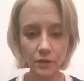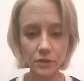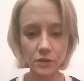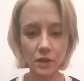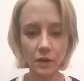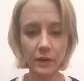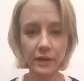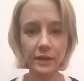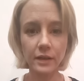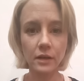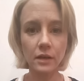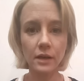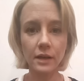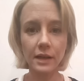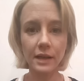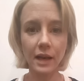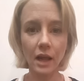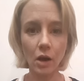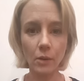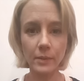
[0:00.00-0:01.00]
So I didn't
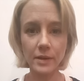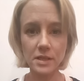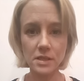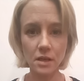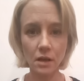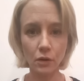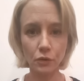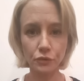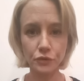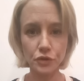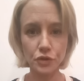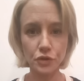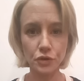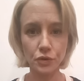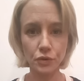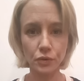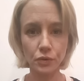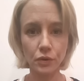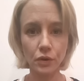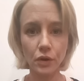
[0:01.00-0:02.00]
allow myself
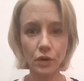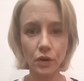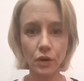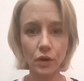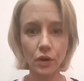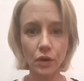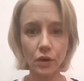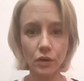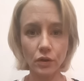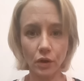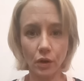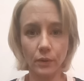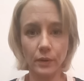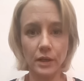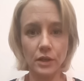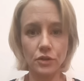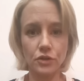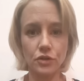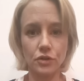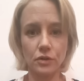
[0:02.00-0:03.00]
to go
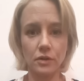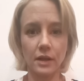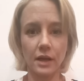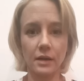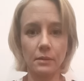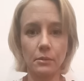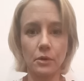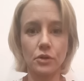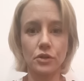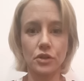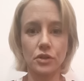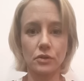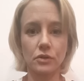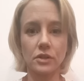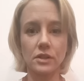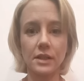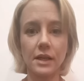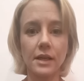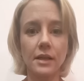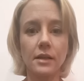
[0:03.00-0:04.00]
into that emotional
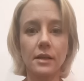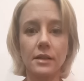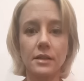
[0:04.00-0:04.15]
state.